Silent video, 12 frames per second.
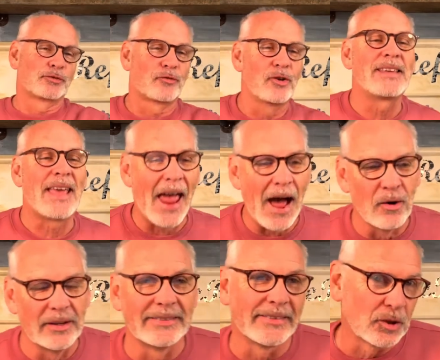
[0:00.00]
freak
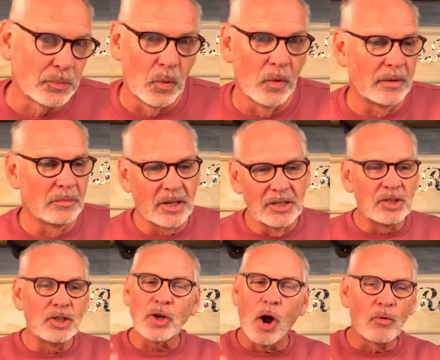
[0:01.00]
out at this point because
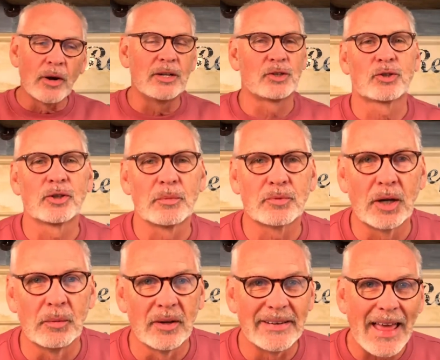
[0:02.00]
he's already stirred up
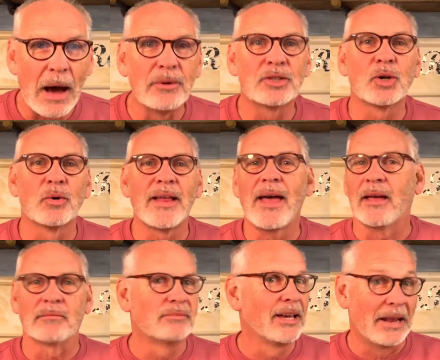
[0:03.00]
trouble. And now he's going,
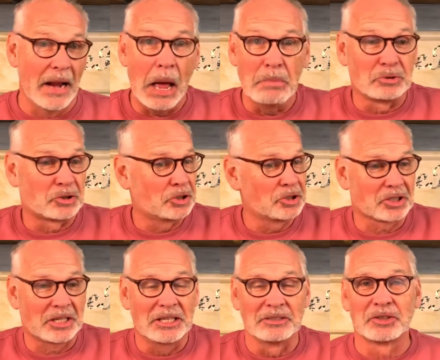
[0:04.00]
hey, I'm
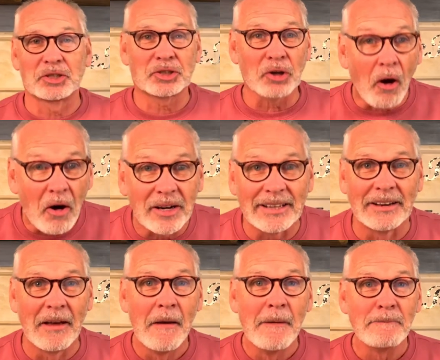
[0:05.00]
just getting
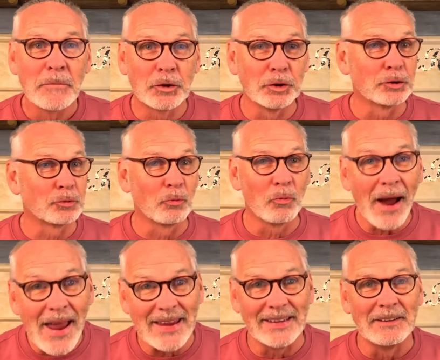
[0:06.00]
started. Just
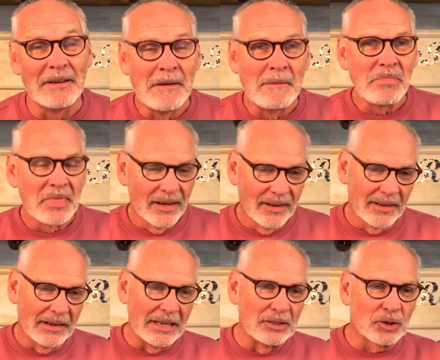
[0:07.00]
wait.
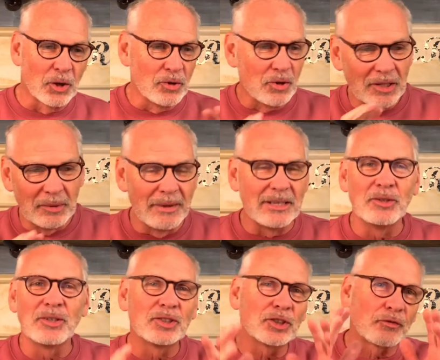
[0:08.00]

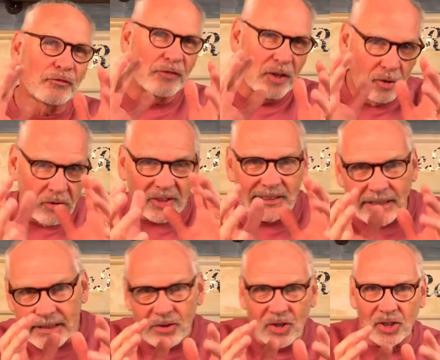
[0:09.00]
You just feel the
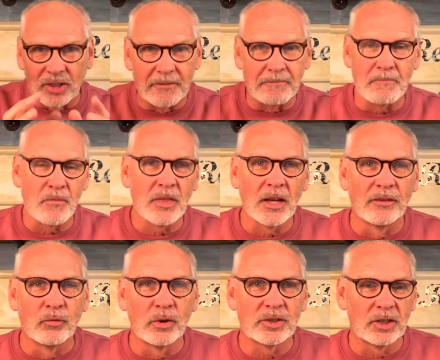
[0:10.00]
tension
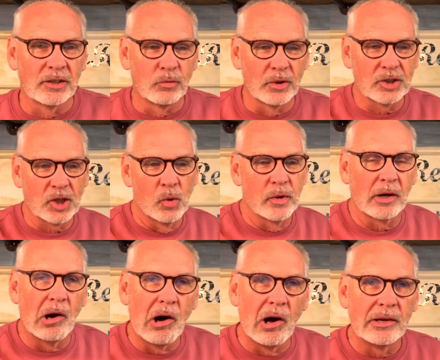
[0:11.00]
of what's going
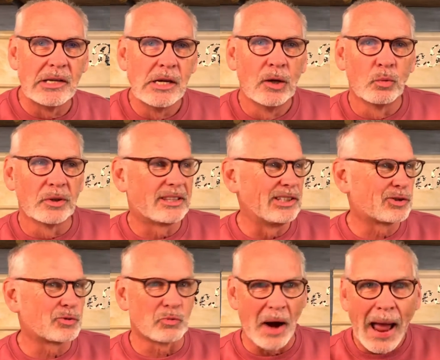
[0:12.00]
on with
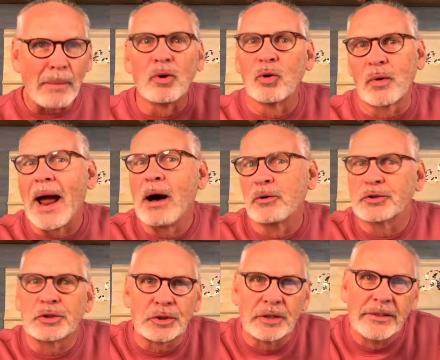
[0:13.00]
this rabble
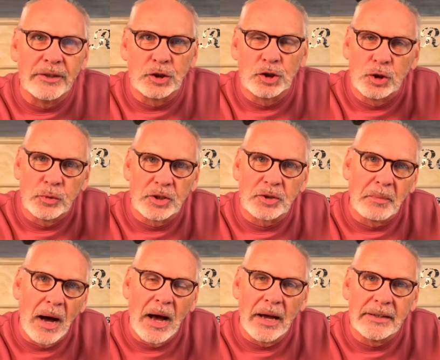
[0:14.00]
rouser in the Jewish
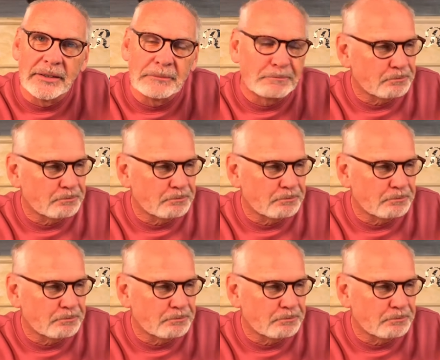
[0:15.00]
mind